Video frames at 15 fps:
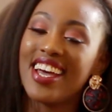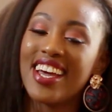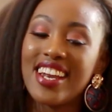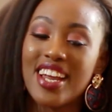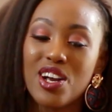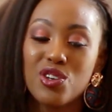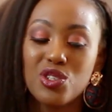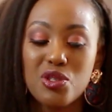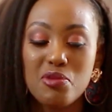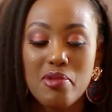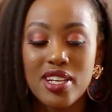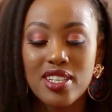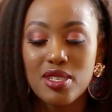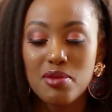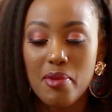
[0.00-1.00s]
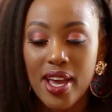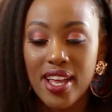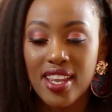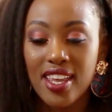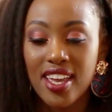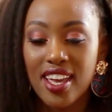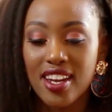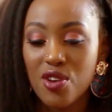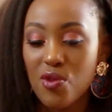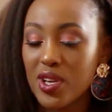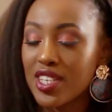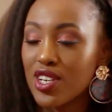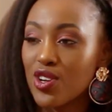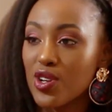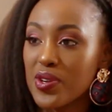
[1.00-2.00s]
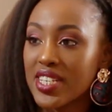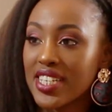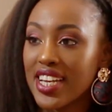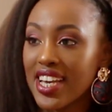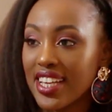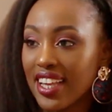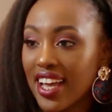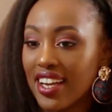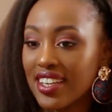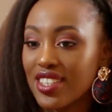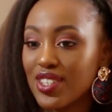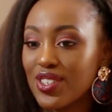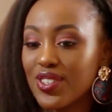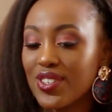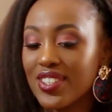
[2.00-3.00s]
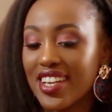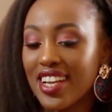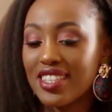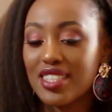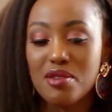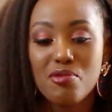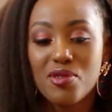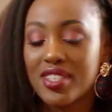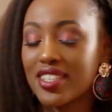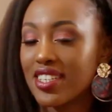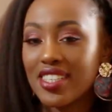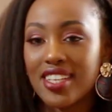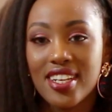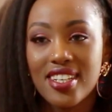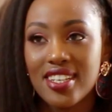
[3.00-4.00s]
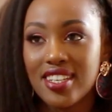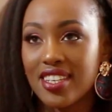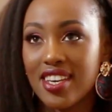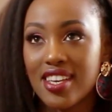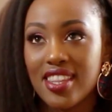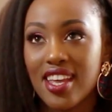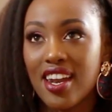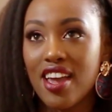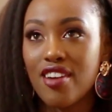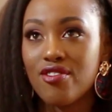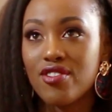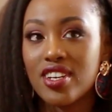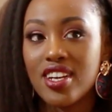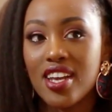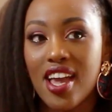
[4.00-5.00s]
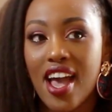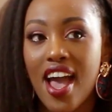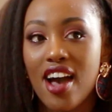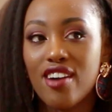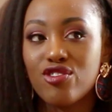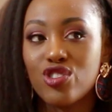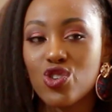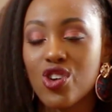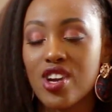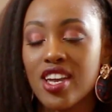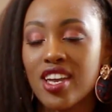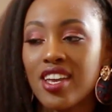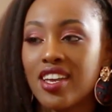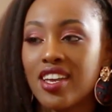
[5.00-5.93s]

And I go to bed smiling. And it wasn't always like that. So that's the most exciting thing, that every day I have joy.